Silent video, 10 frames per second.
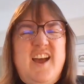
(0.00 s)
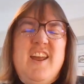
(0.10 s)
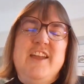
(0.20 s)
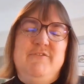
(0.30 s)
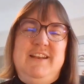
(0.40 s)
and
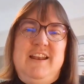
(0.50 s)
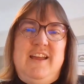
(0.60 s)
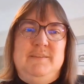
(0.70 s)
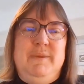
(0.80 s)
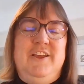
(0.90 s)
I'd really
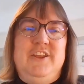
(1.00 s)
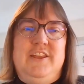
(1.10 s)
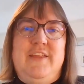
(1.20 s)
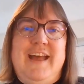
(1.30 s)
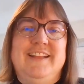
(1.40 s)
like to be good
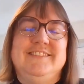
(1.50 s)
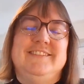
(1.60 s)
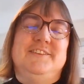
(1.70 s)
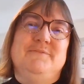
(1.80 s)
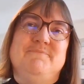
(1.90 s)
at
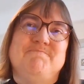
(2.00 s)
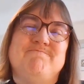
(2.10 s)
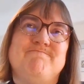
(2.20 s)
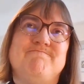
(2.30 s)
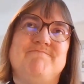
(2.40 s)
that.
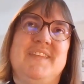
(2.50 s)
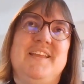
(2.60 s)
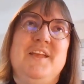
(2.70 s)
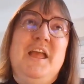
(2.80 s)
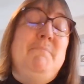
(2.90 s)

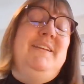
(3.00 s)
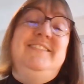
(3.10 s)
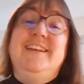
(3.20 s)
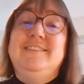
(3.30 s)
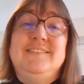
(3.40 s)
But
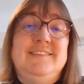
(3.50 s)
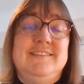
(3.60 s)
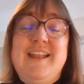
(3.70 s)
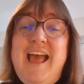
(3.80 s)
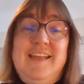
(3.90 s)
Jesus
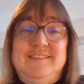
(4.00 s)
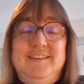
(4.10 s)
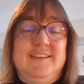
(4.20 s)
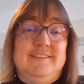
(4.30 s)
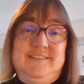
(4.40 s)
doesn't
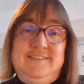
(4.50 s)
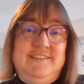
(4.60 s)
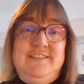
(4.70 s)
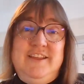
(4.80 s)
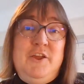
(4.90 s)
ask us
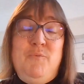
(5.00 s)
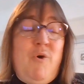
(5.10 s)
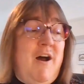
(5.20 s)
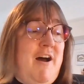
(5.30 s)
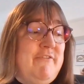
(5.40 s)
to do
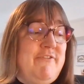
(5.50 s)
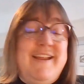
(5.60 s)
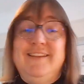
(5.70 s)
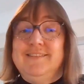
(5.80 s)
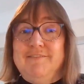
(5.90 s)
what our
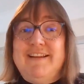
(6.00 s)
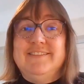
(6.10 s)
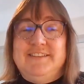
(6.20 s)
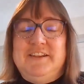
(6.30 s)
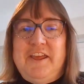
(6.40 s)
friends are
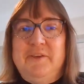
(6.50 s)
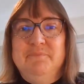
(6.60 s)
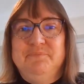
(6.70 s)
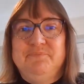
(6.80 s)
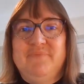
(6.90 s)
asked to do.
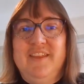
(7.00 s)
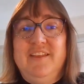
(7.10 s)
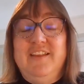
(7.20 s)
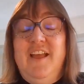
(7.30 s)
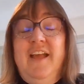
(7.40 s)

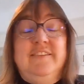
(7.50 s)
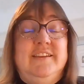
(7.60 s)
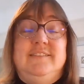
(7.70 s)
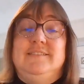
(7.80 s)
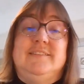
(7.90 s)

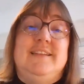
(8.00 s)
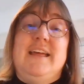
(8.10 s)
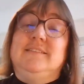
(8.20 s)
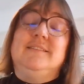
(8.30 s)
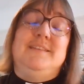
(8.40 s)
Jesus doesn't
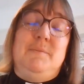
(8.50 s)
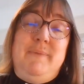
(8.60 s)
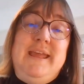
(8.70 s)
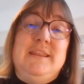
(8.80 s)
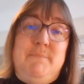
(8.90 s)
ask us to
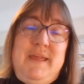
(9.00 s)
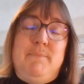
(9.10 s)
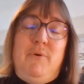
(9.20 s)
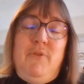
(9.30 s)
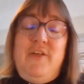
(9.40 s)
be the
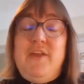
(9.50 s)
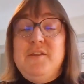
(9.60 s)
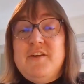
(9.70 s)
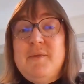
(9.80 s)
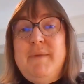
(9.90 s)
people that
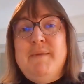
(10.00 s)
those other